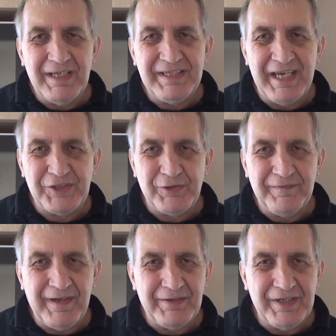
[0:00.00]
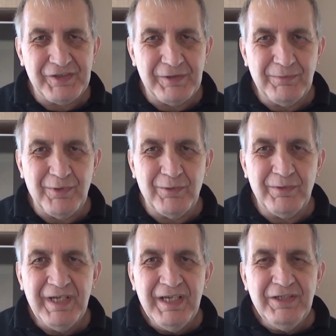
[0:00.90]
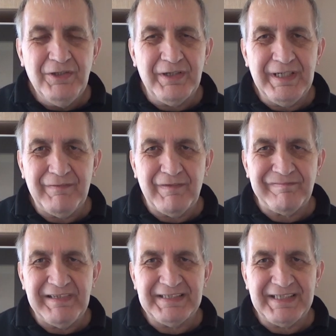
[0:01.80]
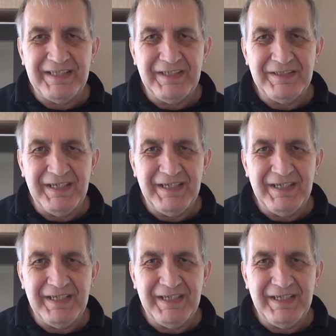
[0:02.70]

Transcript: attach to a foundation wall, you can have a freestanding